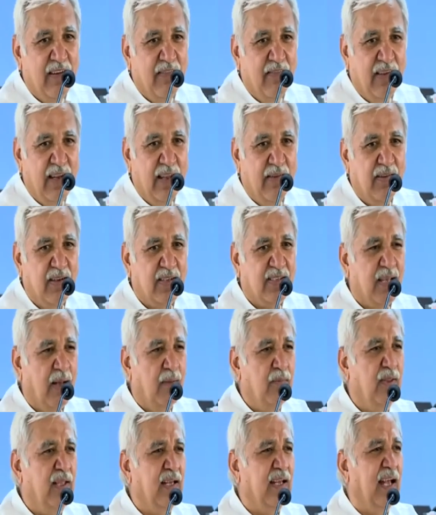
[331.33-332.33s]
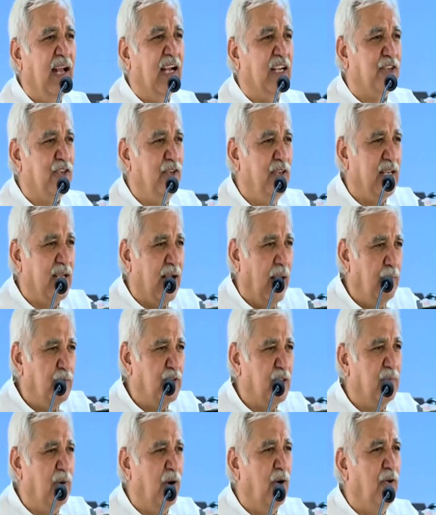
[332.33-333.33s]
Whenever something actually comes
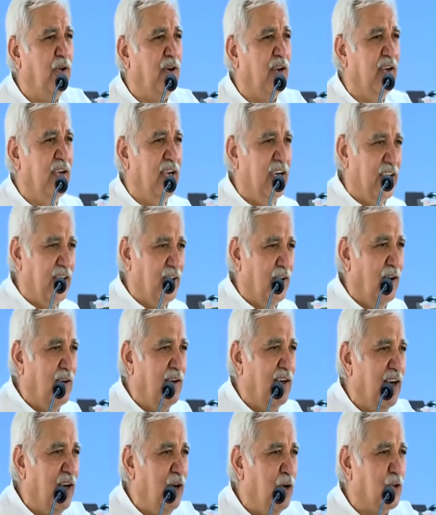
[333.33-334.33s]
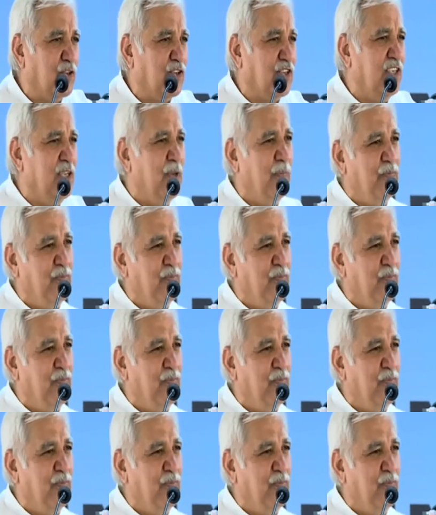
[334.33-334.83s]
about, later on it looks